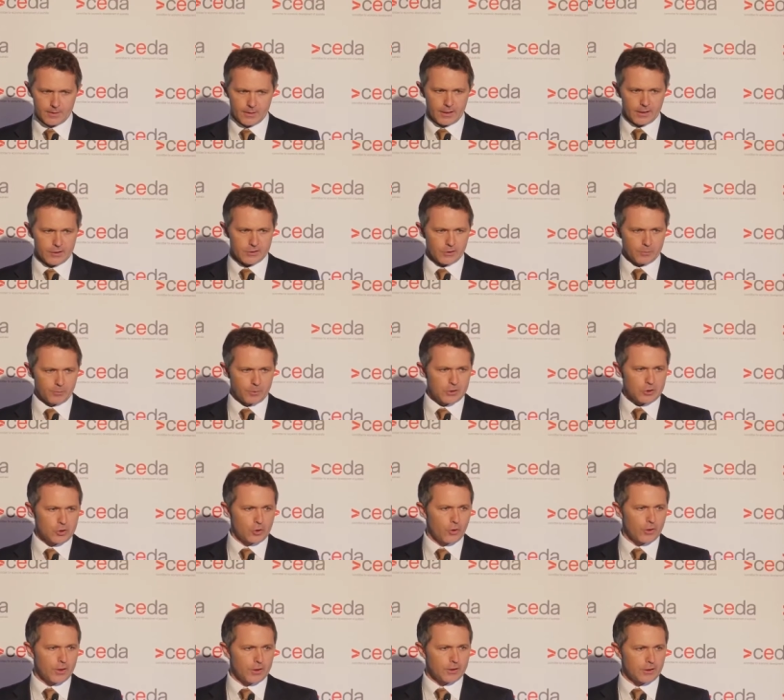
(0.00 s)
And as I've been
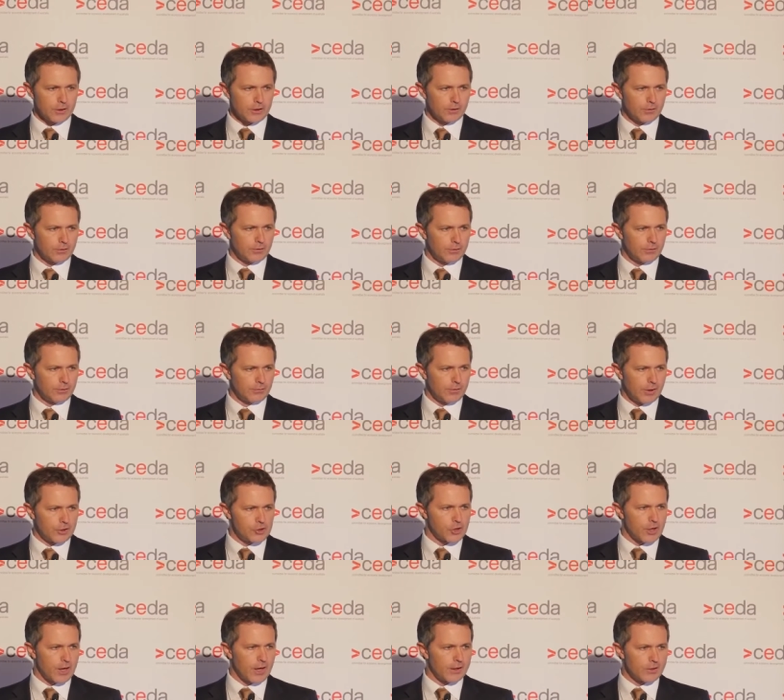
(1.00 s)
talking to
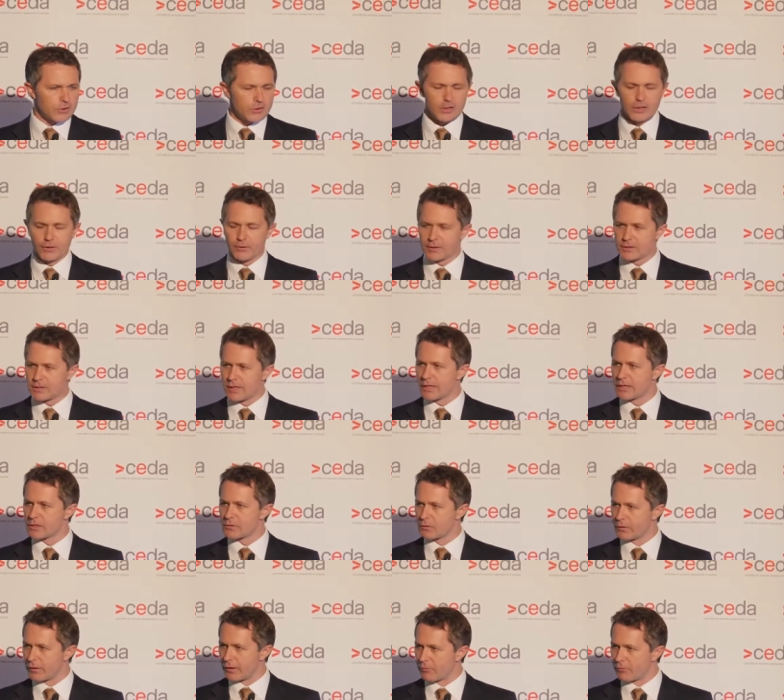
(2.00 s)
educators here in Townsville,